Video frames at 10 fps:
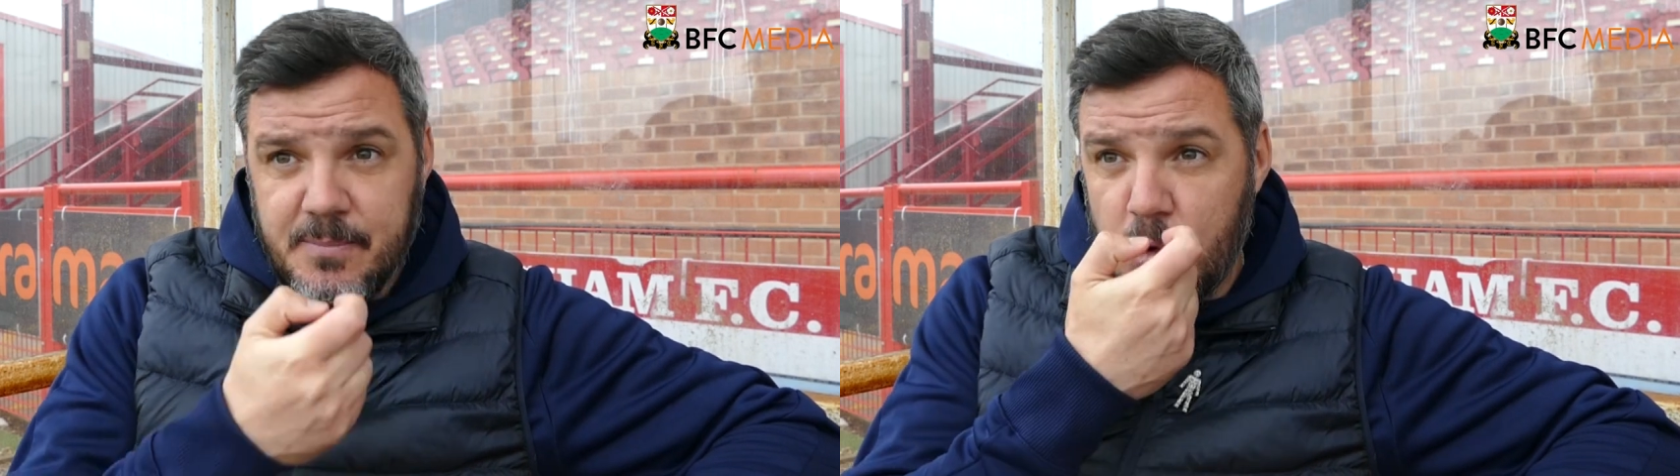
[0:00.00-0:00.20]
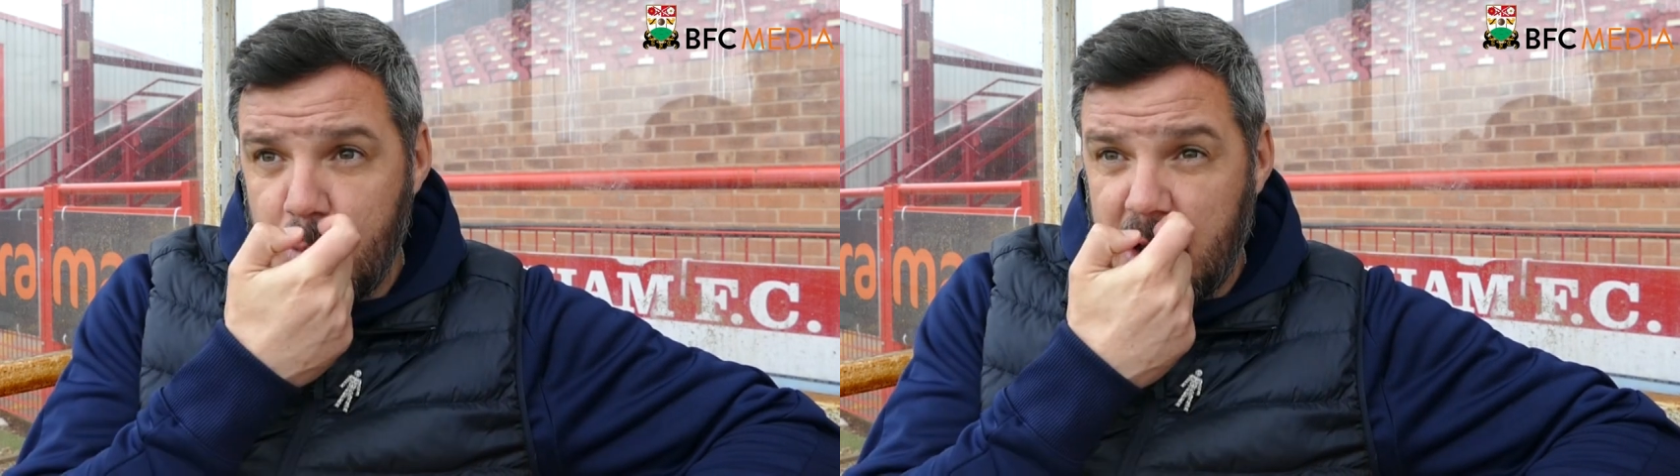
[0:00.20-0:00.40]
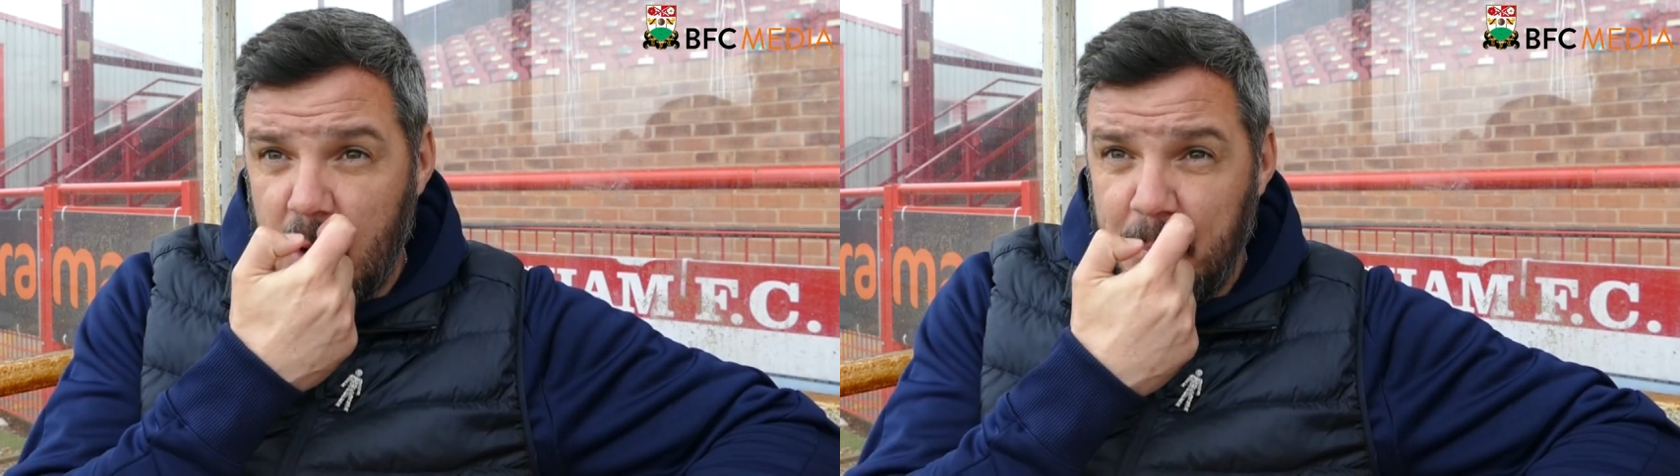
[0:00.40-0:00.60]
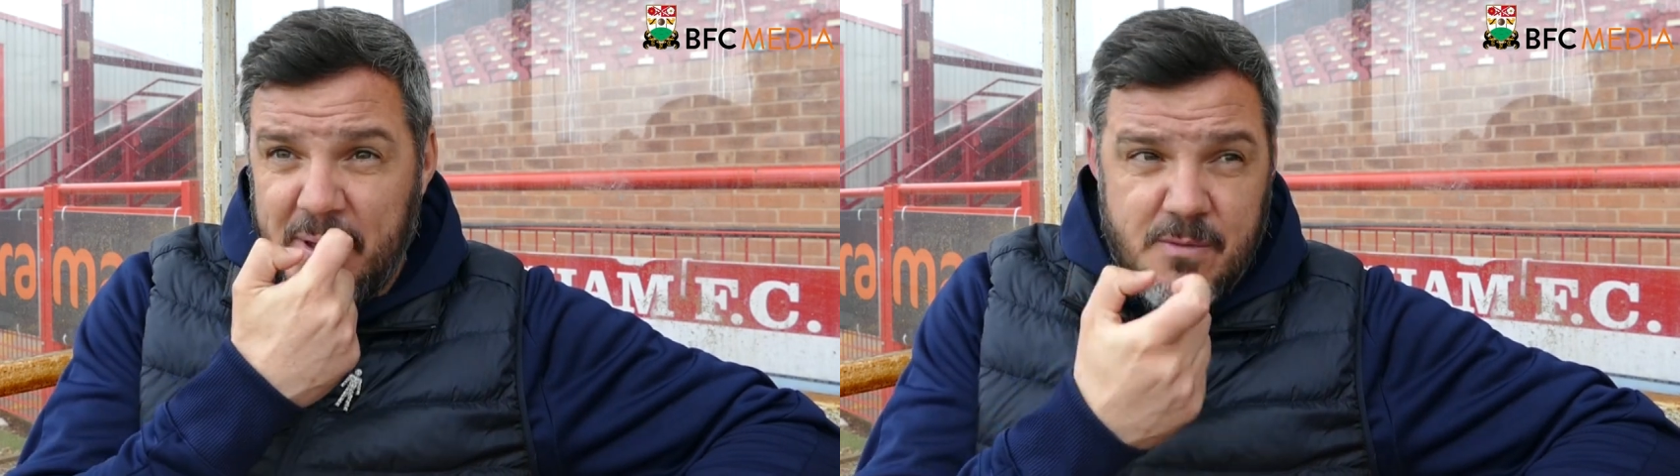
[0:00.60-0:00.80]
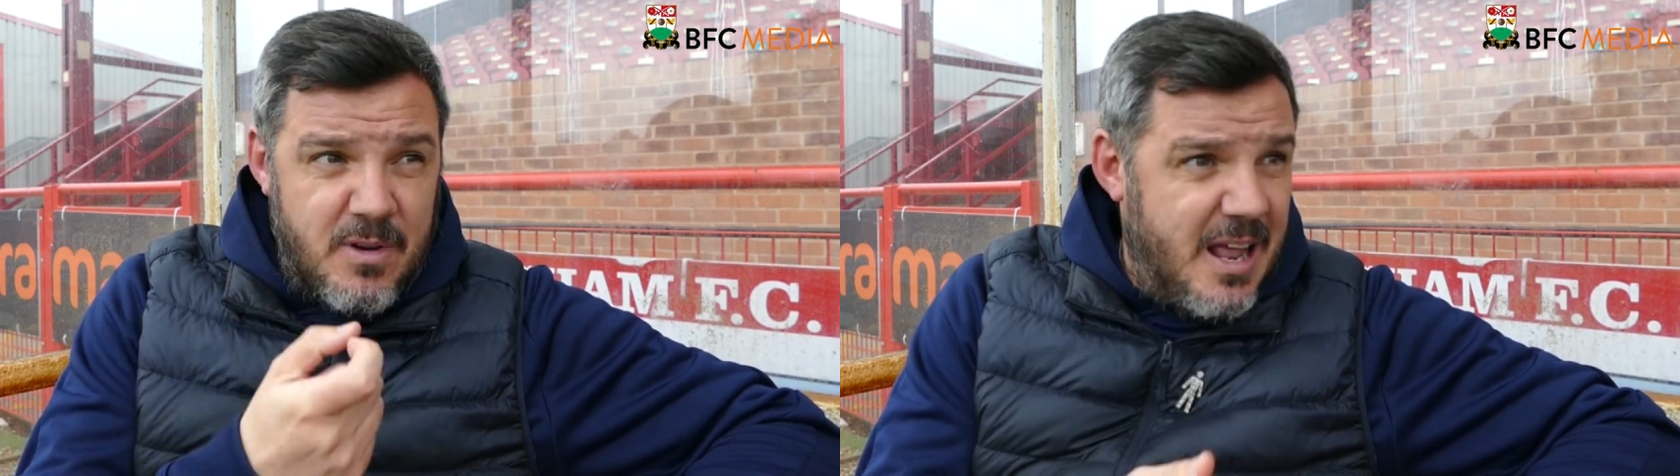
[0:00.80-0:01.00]
can we go and
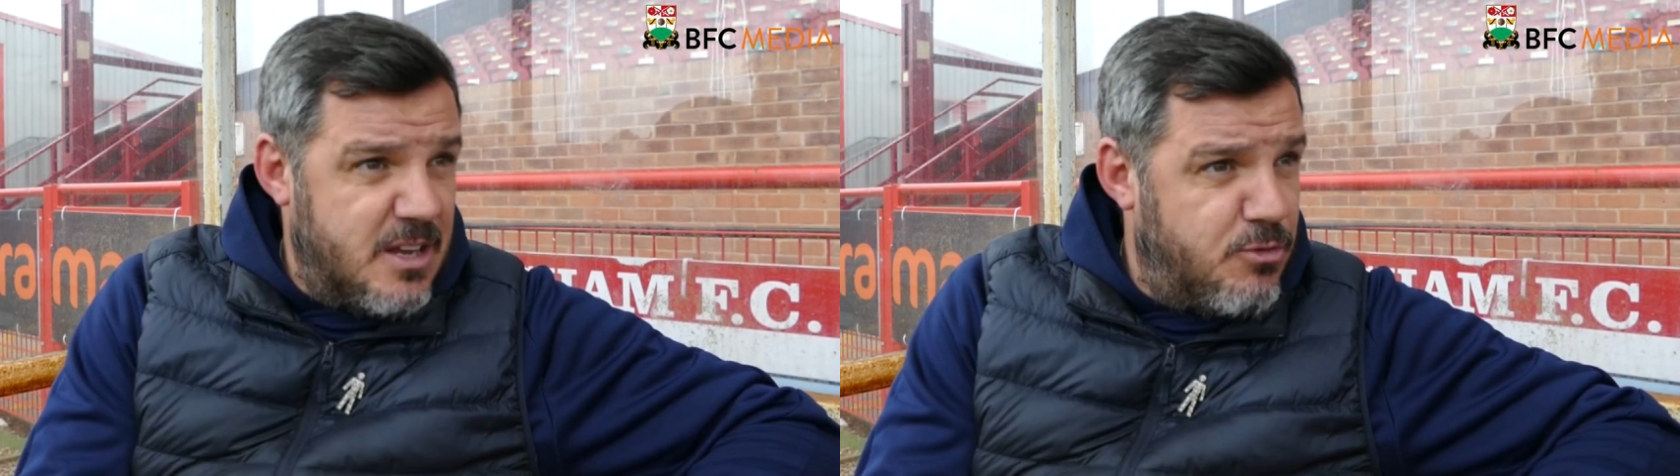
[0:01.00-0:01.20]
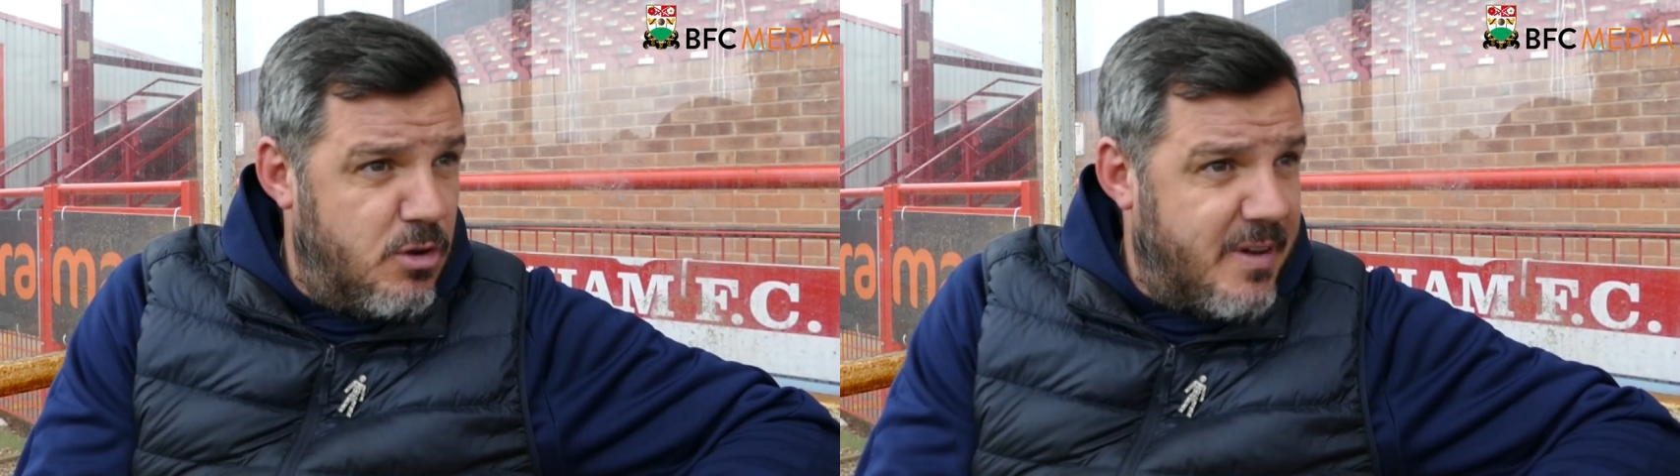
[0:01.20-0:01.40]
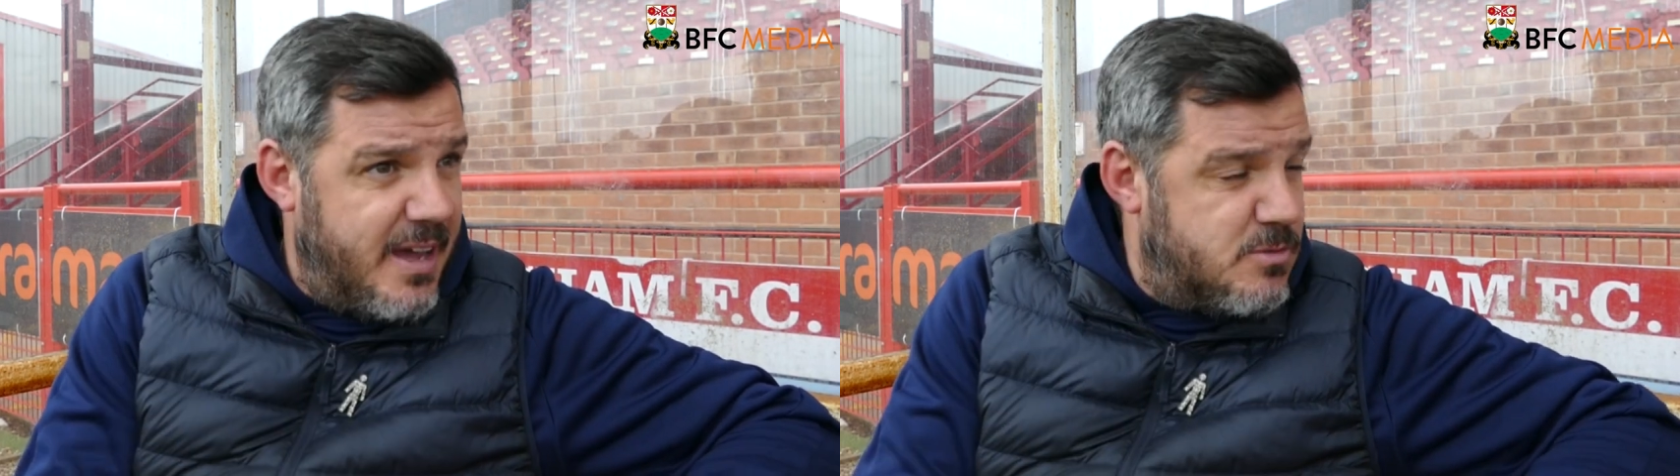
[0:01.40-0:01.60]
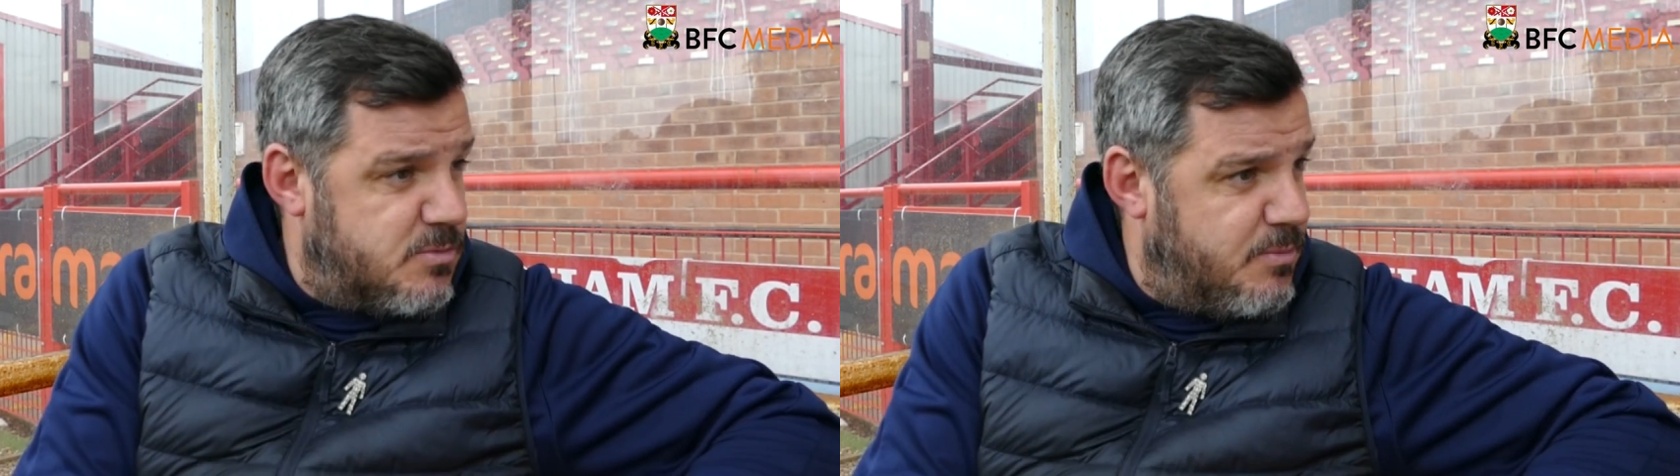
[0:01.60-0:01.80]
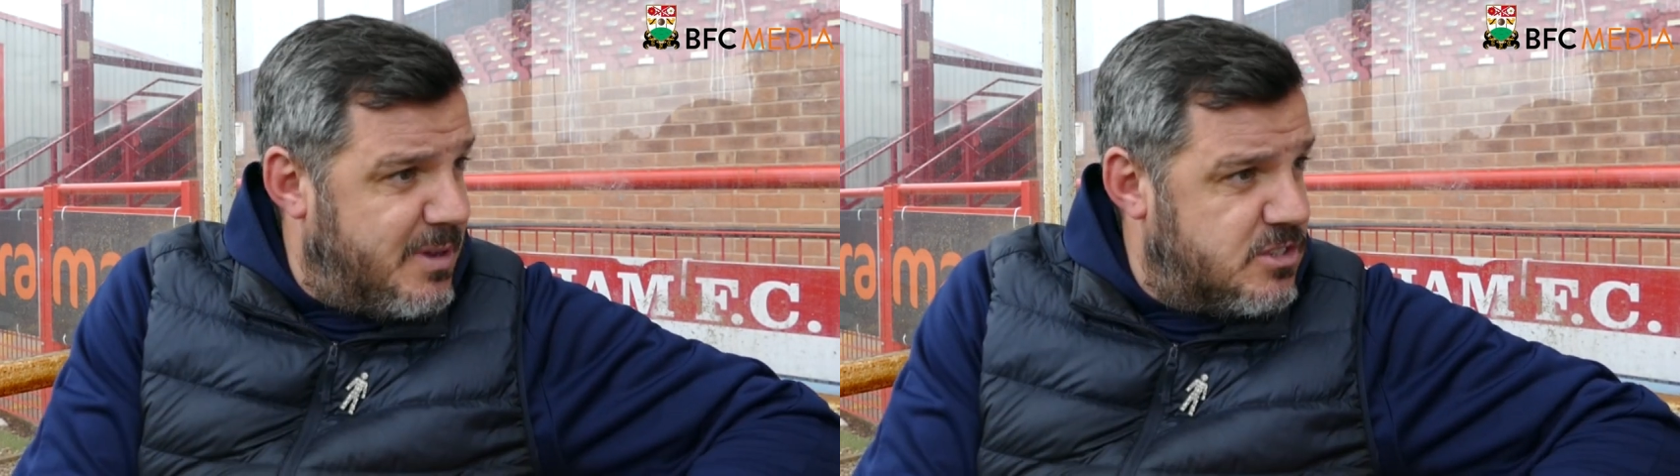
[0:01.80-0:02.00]
beat them for the last 5 games?
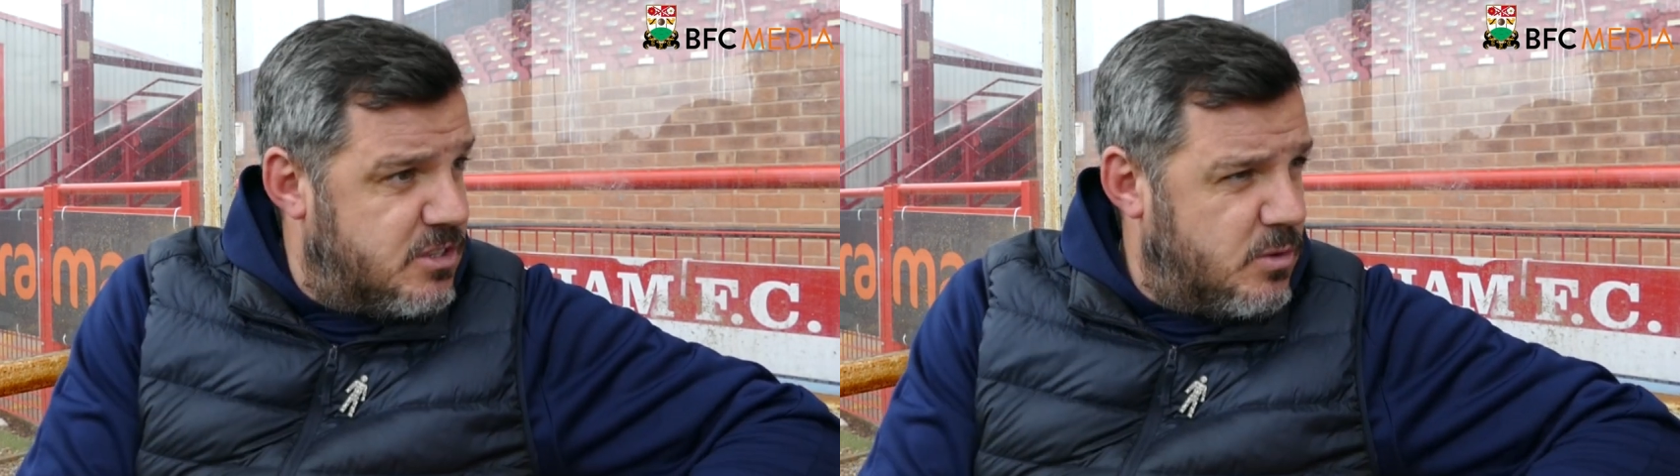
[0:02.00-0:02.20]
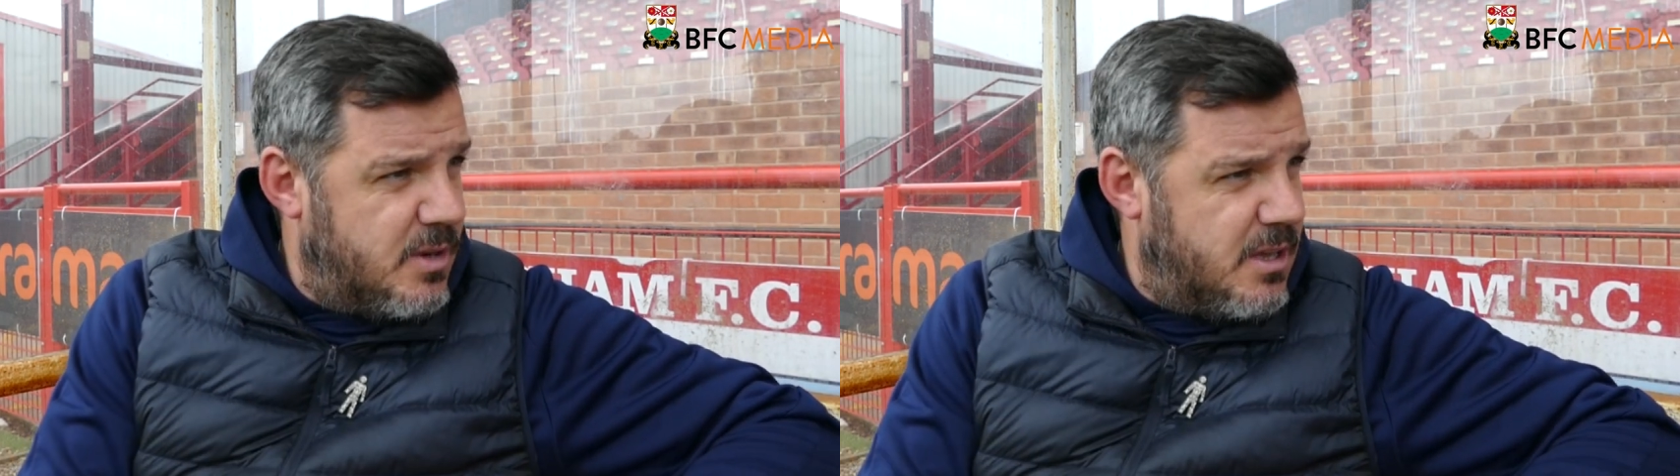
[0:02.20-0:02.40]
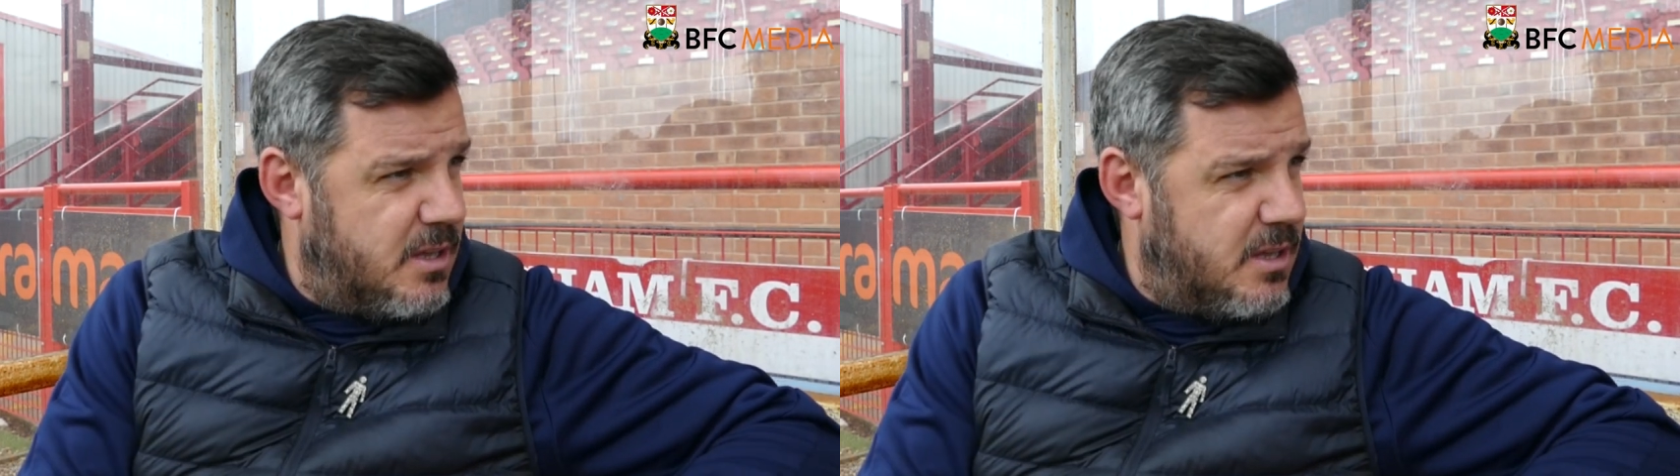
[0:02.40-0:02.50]
And we've managed to do that.